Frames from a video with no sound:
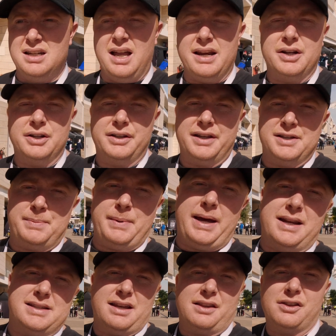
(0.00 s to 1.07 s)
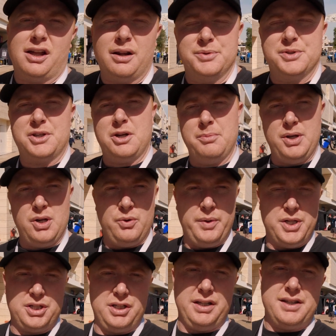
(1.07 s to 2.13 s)
nearly as bad as I thought it was going to be
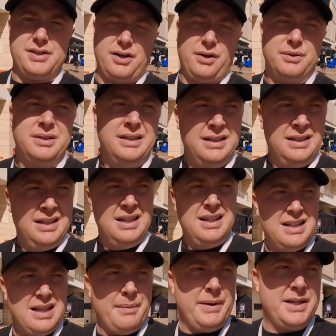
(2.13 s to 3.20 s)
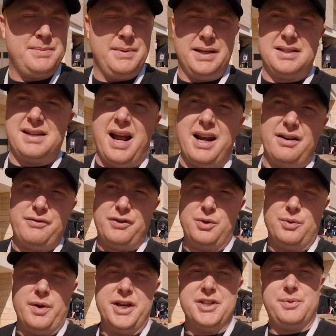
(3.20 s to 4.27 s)
originally, so that makes me excited for the
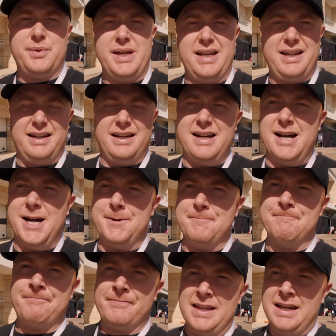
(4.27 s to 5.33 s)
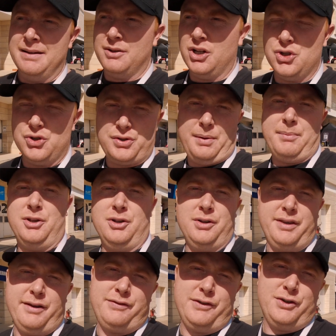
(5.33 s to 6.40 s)
race week. Gonna do something a little
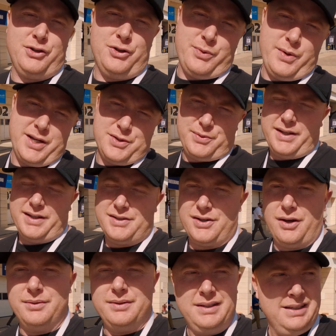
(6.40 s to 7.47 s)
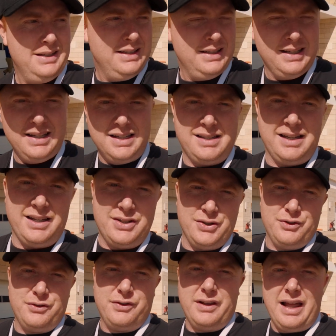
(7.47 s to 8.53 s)
different during the race week, so stay
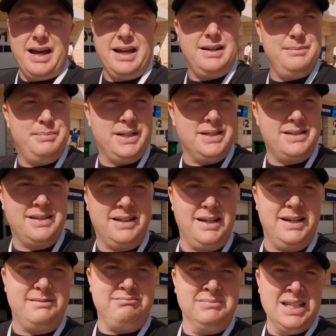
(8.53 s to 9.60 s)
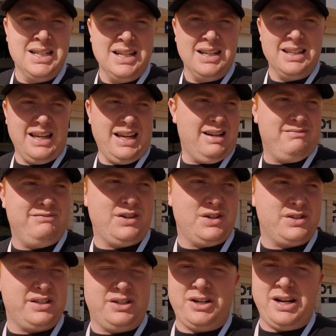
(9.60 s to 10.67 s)
tuned for that. But yeah,
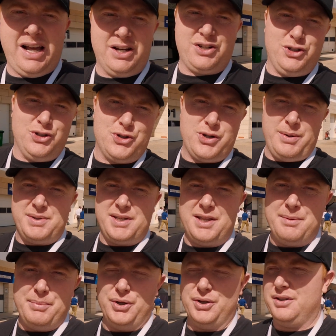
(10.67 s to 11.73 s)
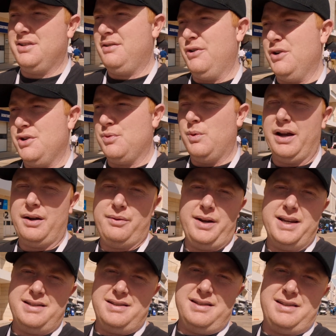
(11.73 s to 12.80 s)
first international trips in the books, first WEC
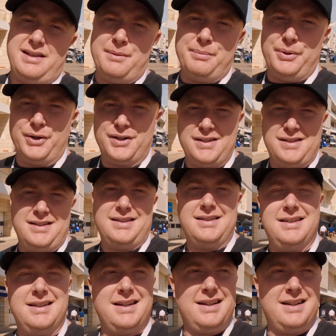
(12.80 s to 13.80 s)
race is in the books, and